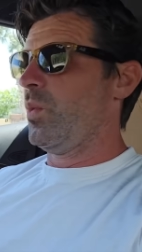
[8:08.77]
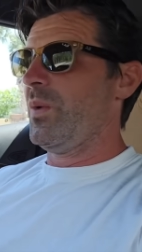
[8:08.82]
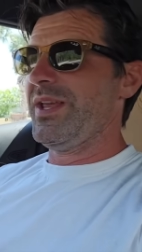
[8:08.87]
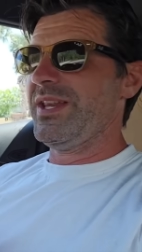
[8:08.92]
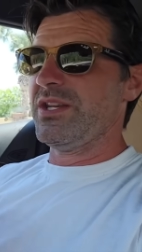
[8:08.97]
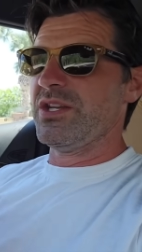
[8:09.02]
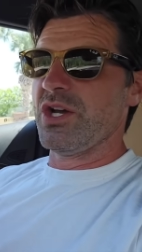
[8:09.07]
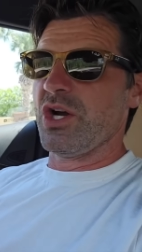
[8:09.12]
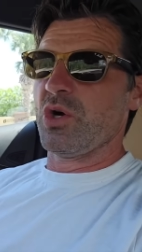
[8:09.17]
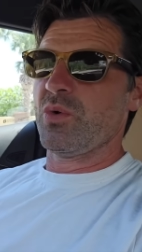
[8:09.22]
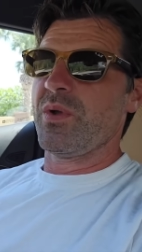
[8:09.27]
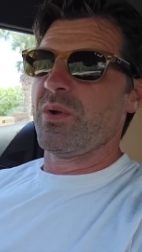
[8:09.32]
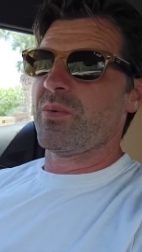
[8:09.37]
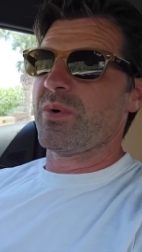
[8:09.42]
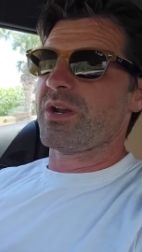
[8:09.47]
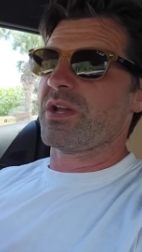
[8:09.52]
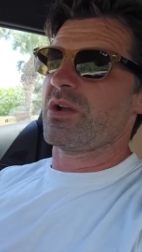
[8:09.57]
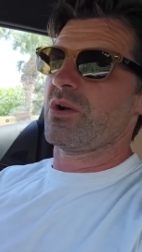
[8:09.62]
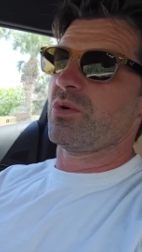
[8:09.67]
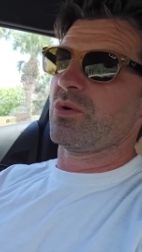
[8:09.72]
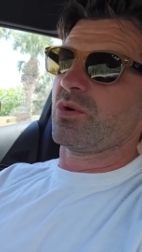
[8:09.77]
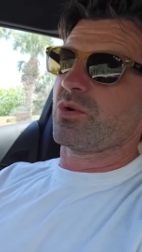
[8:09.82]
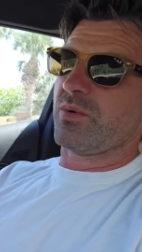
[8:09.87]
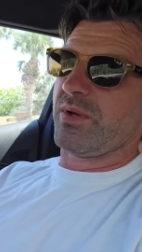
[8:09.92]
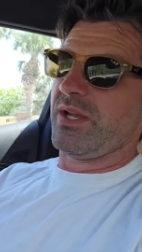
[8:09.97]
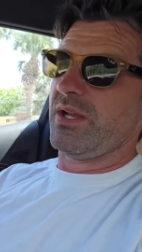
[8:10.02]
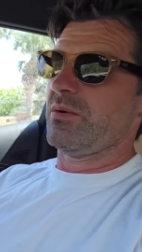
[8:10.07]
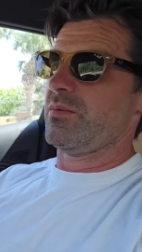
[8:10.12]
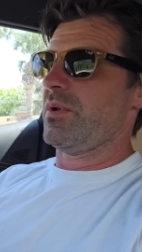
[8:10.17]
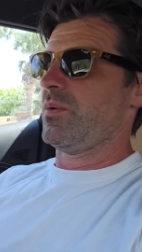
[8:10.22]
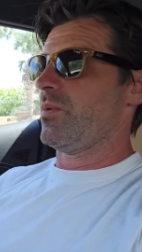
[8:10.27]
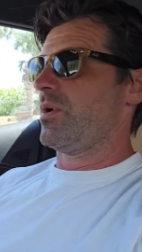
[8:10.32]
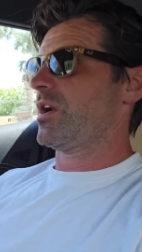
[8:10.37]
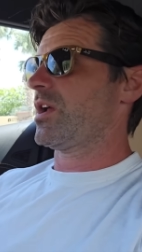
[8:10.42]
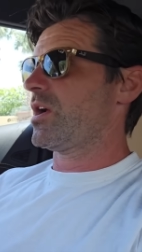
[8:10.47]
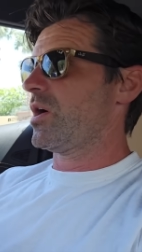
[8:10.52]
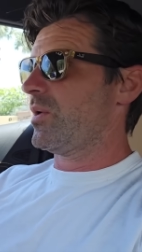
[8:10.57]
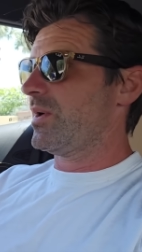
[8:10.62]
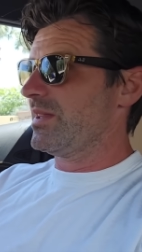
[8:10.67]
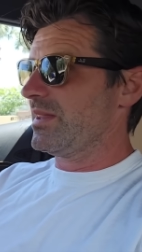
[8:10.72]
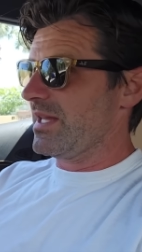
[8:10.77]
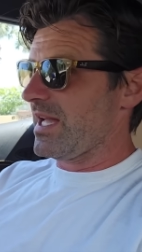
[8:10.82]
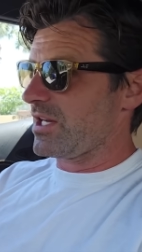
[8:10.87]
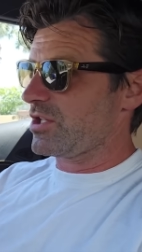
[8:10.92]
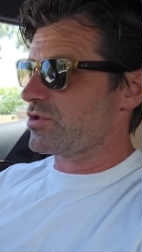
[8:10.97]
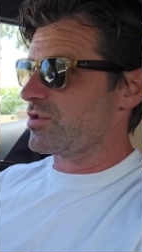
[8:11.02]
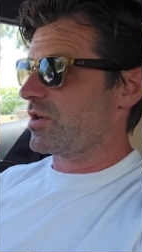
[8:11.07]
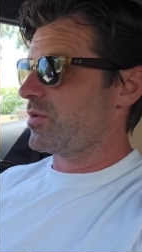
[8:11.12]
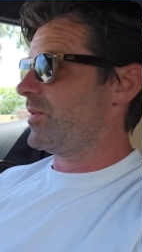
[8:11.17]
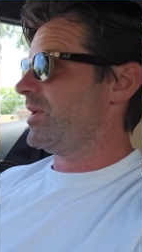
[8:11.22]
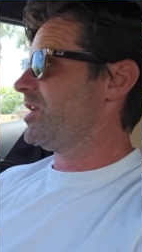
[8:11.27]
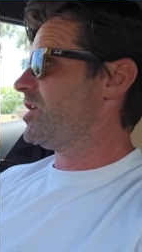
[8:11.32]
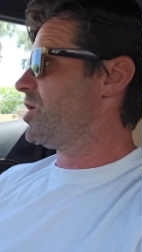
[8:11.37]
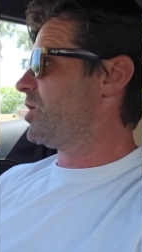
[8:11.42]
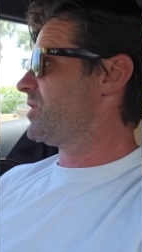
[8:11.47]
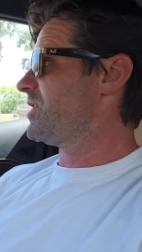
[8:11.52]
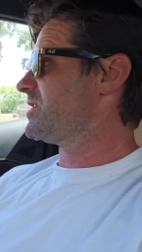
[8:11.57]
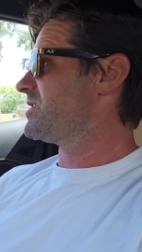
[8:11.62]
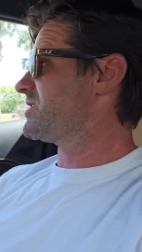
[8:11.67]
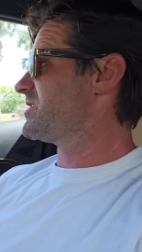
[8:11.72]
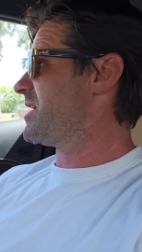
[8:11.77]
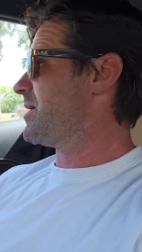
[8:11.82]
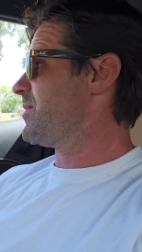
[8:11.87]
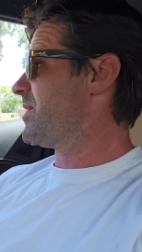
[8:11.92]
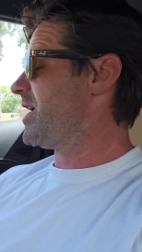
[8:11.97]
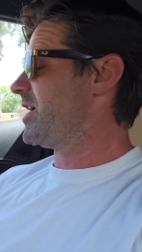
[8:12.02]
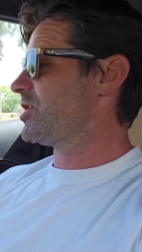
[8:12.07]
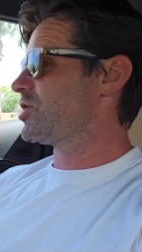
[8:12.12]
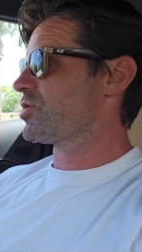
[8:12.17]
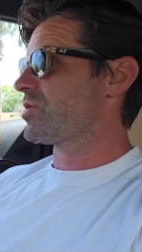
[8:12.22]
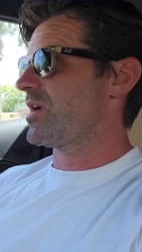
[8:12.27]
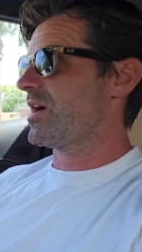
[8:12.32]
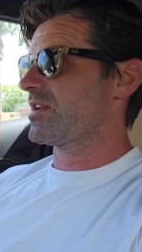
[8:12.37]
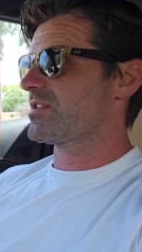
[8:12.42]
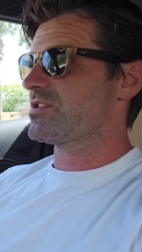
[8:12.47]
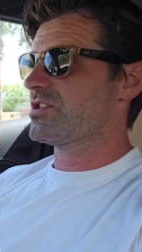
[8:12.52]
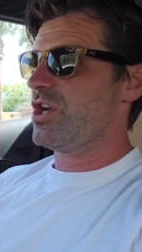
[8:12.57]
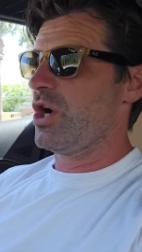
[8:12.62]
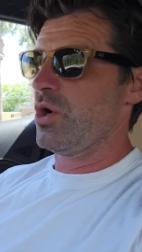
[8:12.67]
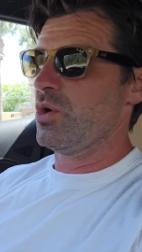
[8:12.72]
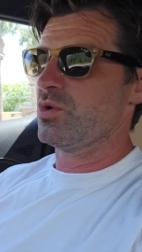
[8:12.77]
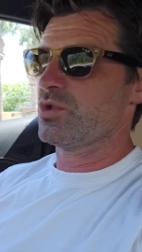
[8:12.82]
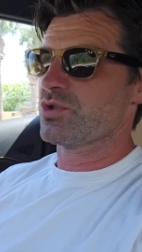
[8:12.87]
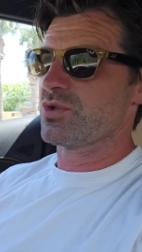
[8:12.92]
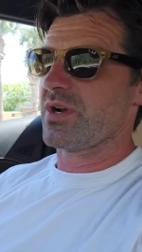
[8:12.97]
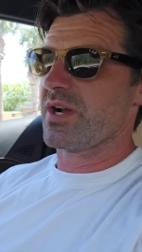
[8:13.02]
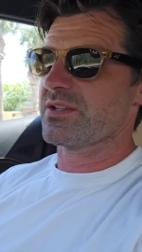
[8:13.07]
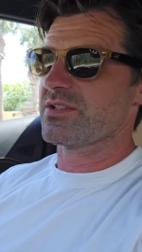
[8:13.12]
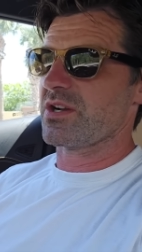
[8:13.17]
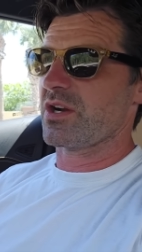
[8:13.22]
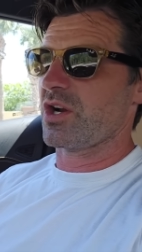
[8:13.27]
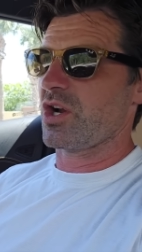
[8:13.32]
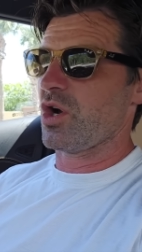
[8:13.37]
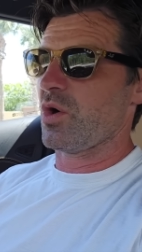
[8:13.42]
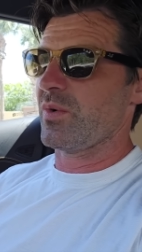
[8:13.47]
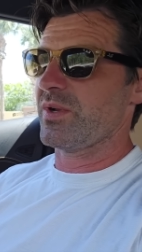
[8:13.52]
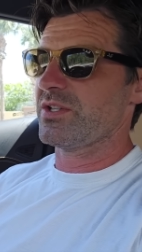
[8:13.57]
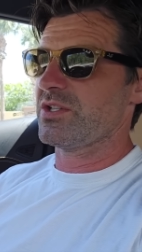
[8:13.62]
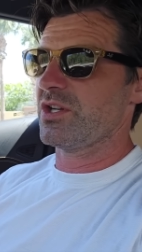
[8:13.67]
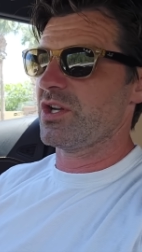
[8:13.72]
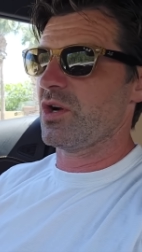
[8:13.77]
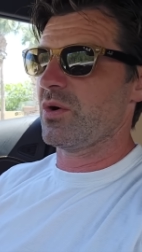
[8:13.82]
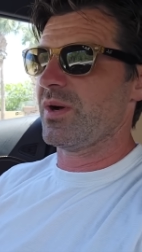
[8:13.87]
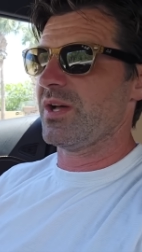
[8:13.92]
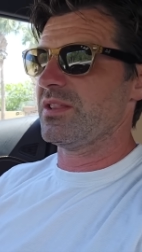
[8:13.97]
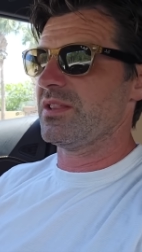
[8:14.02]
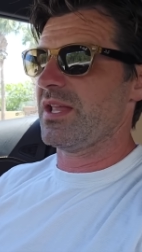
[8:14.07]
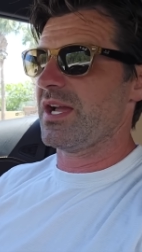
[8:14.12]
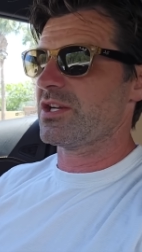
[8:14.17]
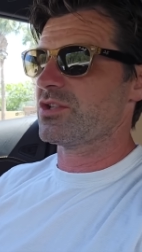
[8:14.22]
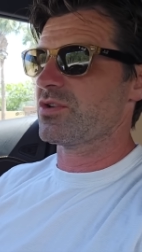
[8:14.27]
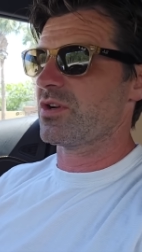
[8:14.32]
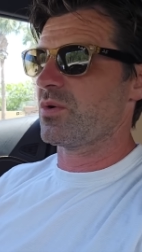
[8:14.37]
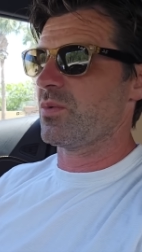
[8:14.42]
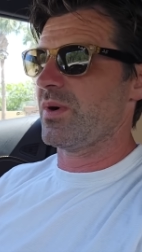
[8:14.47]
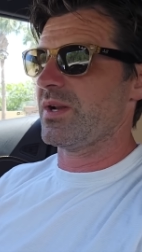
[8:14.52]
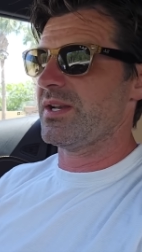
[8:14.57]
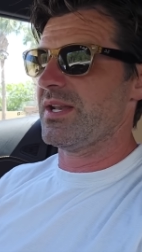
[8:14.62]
We know we want to go green. We want to go electric. We know that semi trucks, tow trucks are going to go electric one